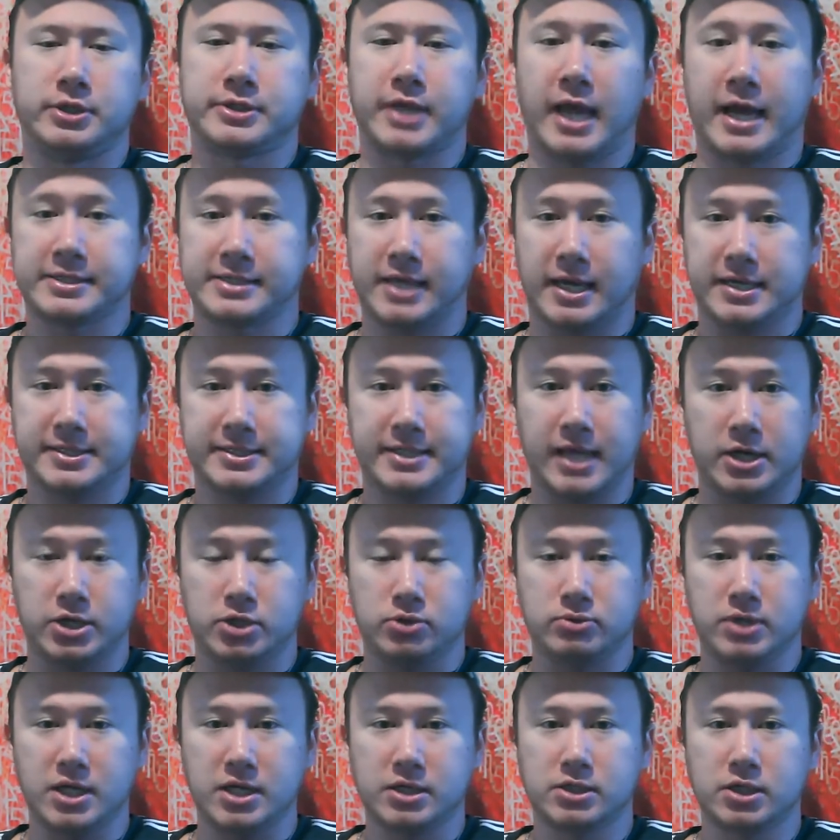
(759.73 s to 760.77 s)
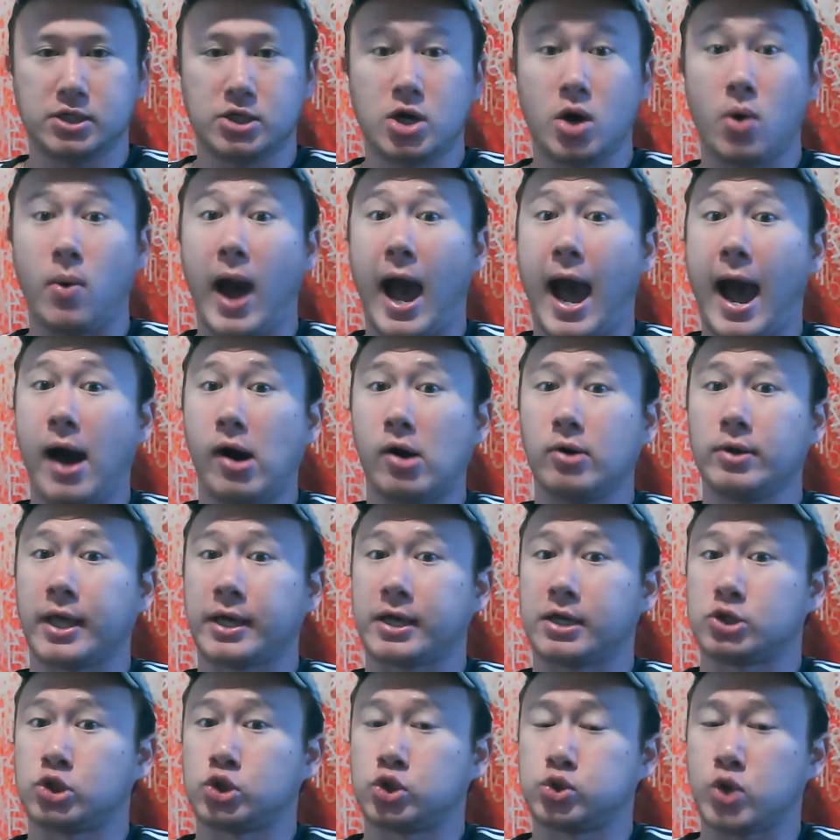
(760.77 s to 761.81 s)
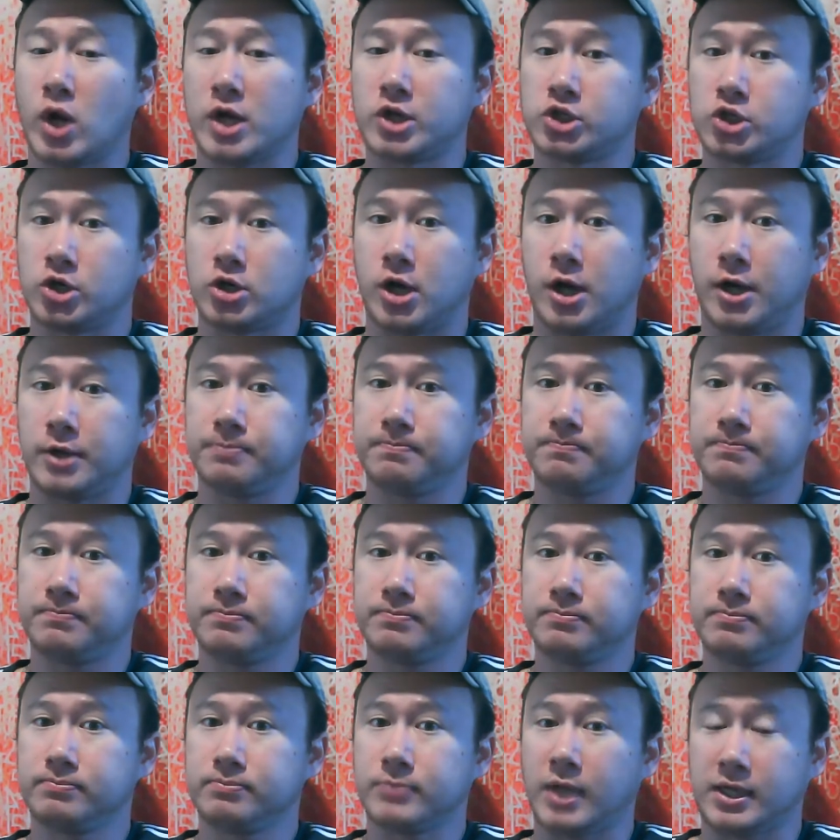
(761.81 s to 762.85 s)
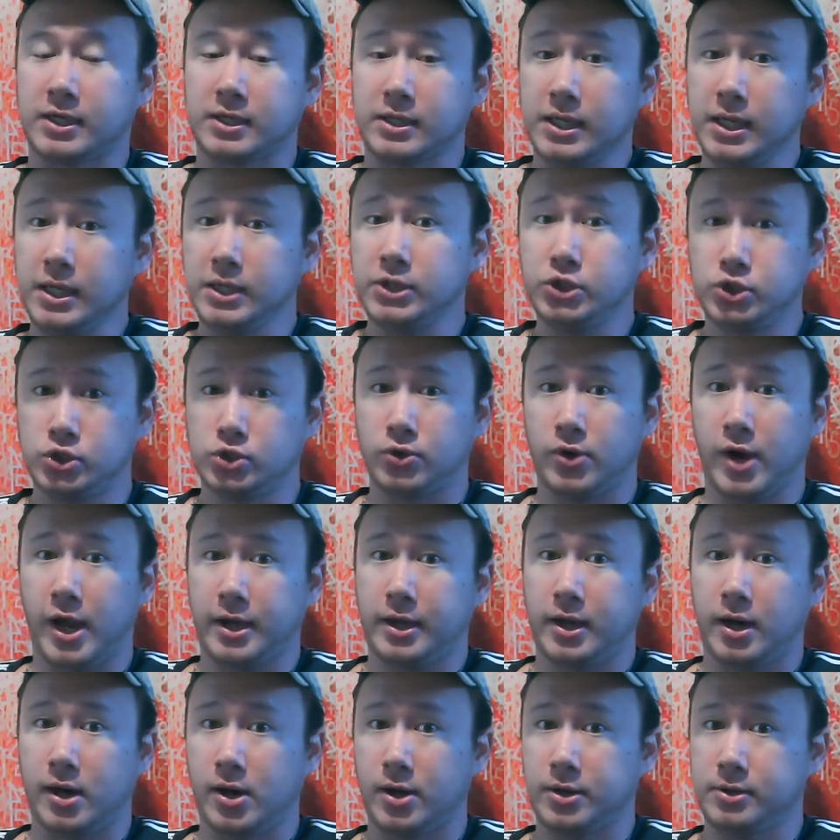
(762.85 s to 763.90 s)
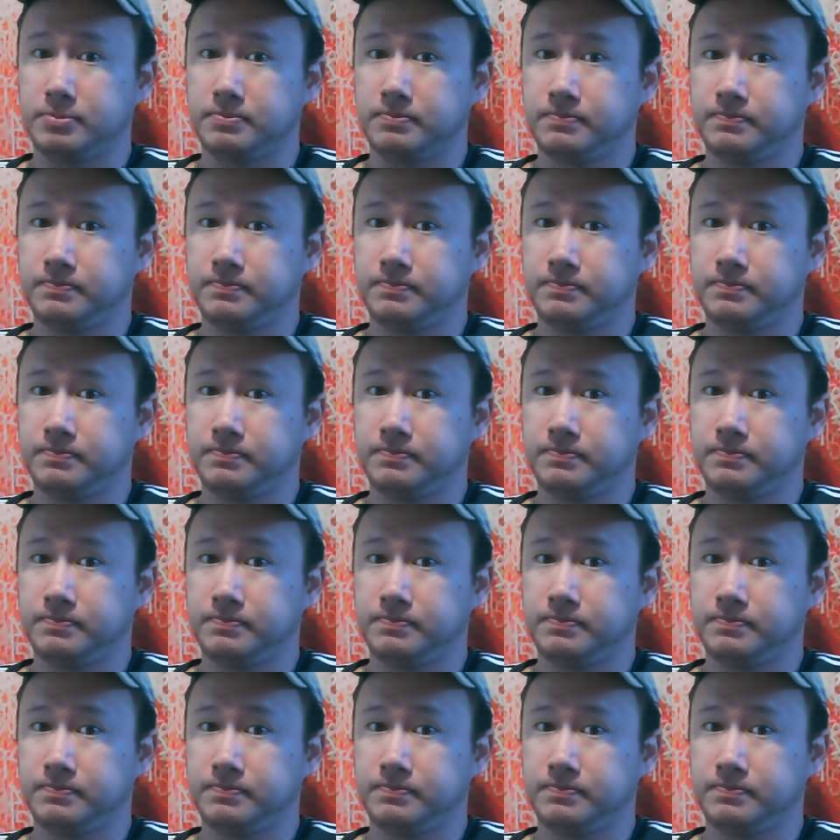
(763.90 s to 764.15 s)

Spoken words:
as I said, you need to go out like a treasure hunt, like an Easter egg hunt,